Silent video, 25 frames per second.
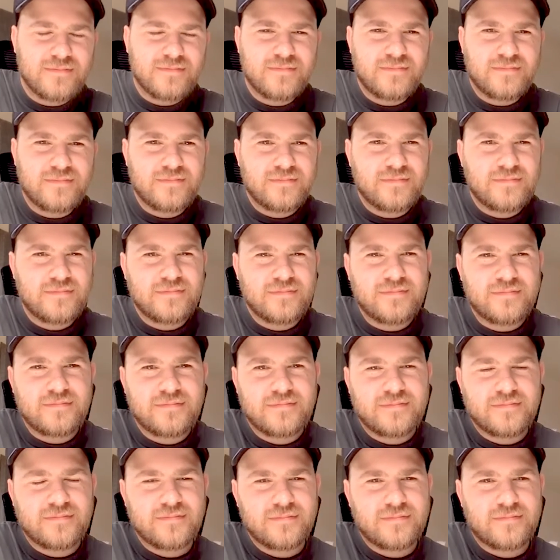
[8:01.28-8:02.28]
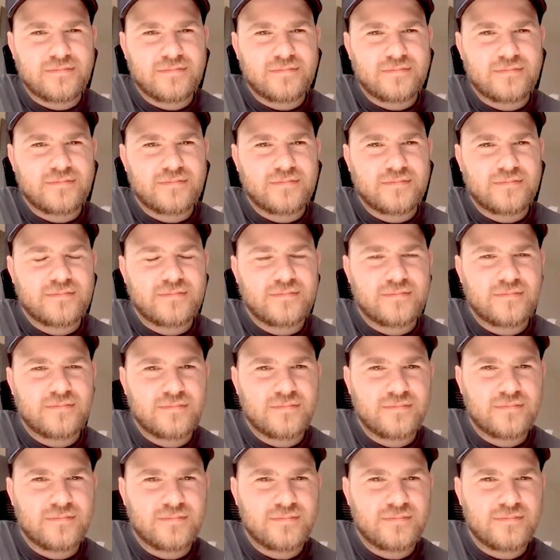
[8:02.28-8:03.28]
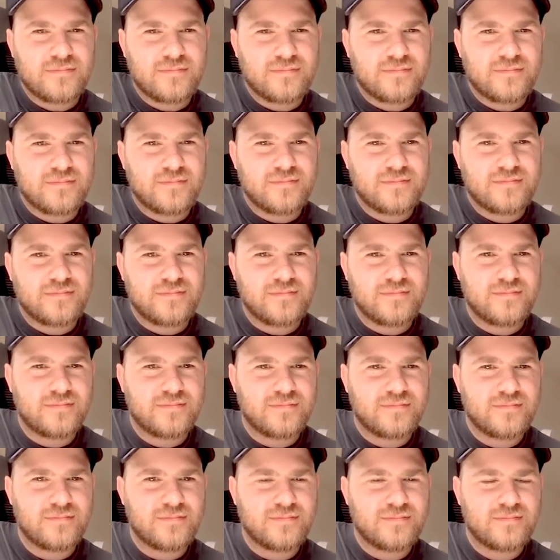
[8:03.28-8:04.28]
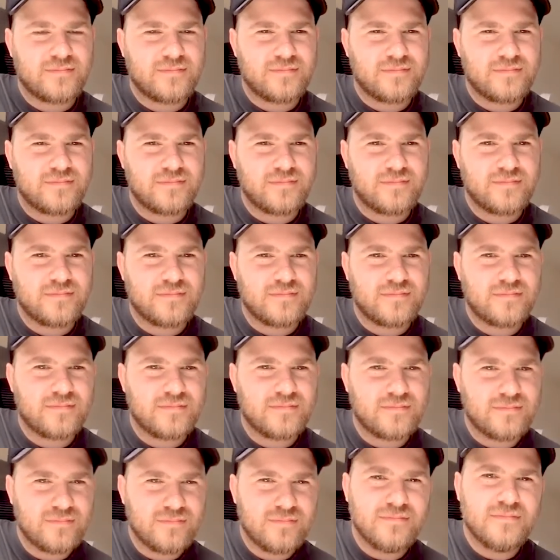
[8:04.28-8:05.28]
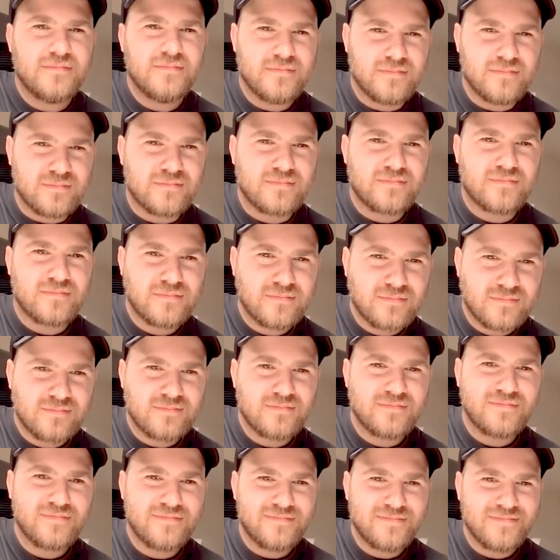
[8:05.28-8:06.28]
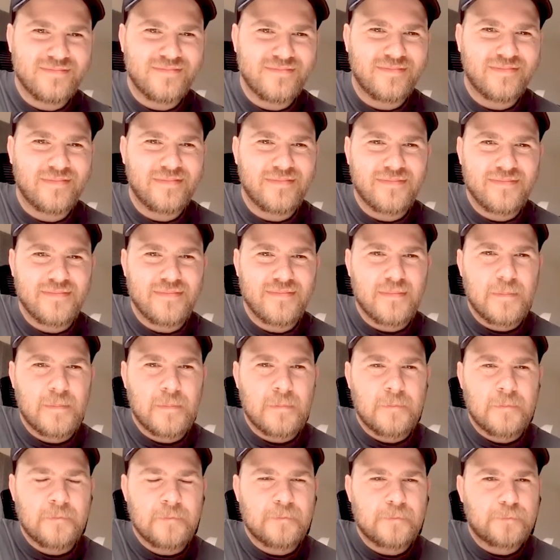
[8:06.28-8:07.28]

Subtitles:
(silent)